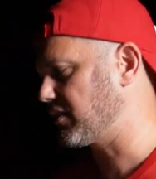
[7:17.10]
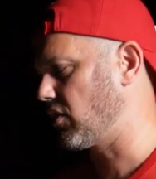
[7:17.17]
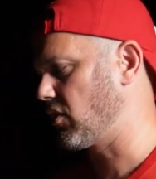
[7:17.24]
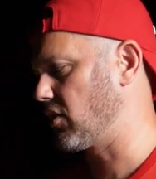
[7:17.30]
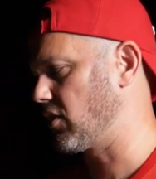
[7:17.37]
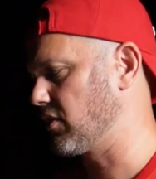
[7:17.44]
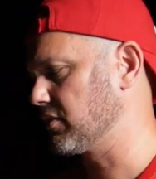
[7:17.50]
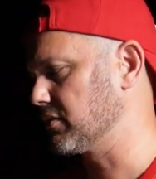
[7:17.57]

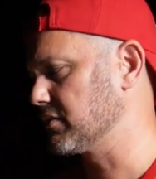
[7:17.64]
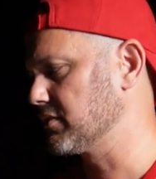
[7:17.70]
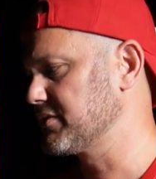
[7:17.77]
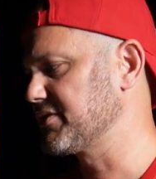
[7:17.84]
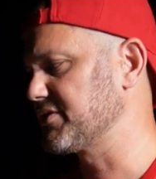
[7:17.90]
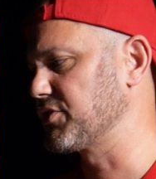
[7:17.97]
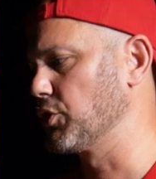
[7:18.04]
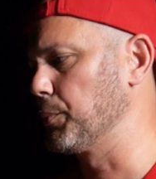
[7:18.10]
are
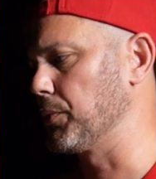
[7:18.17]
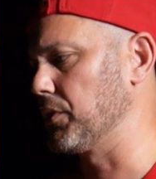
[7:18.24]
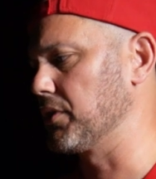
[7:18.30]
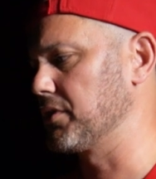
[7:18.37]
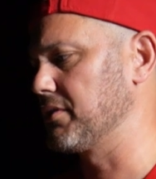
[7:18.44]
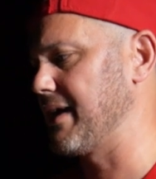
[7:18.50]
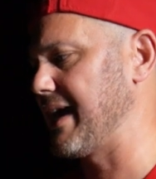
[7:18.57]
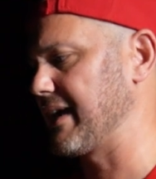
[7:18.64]
super
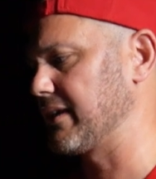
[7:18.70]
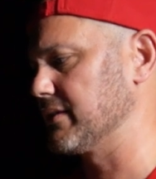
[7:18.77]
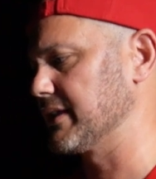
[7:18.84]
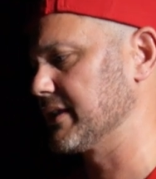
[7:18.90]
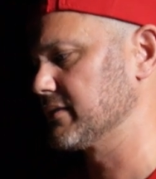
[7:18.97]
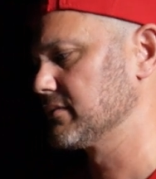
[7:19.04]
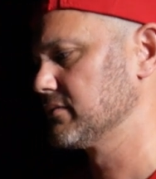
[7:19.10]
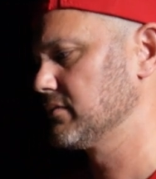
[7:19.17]

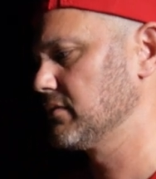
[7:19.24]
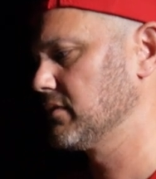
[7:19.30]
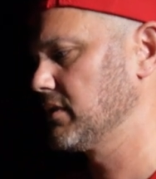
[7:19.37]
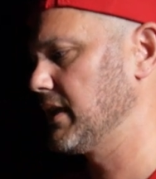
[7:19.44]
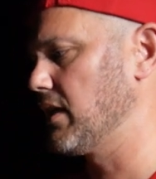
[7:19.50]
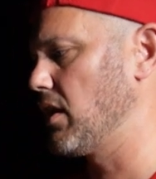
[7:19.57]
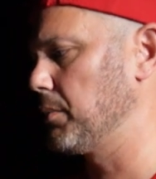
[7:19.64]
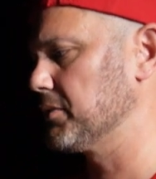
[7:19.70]
crackling.
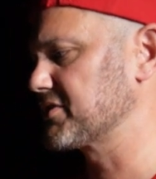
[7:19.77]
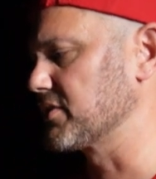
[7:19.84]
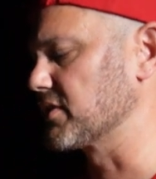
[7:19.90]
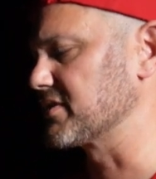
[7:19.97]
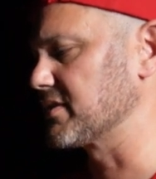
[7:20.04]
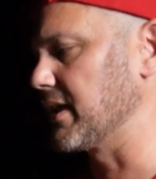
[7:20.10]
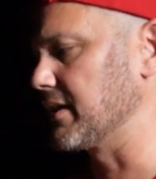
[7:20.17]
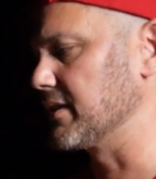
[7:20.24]
It almost
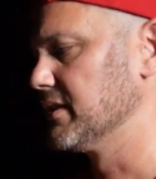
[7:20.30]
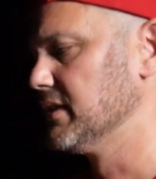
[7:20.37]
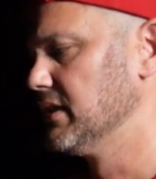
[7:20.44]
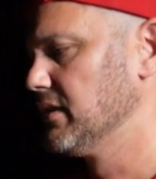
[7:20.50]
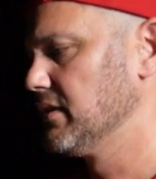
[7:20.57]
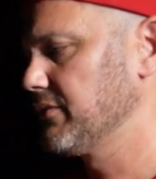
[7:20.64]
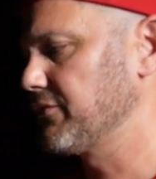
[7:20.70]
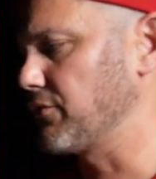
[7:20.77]
looks like
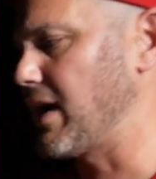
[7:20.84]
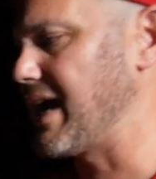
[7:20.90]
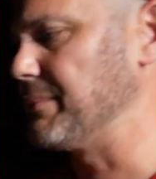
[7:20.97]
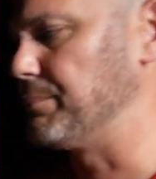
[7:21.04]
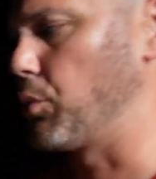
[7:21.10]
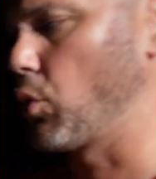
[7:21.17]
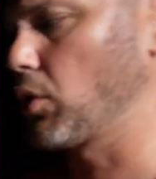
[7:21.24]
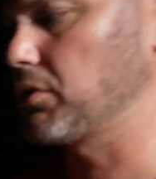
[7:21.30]
fried
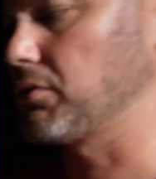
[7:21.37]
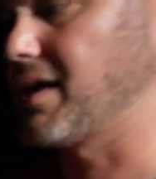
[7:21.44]
pork